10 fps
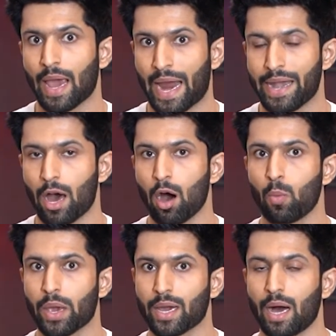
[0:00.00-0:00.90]
And now
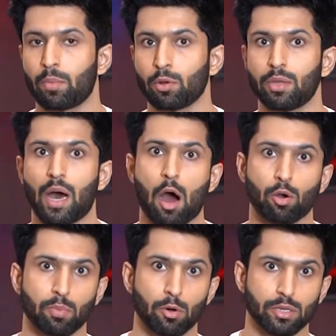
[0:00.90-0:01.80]
we come to the
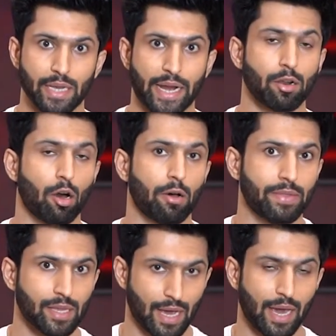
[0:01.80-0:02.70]
outermost side of
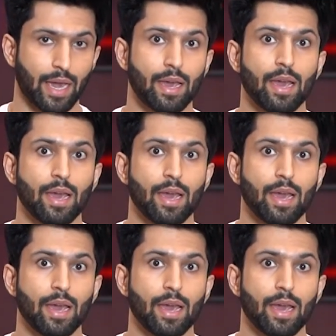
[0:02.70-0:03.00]
the thigh,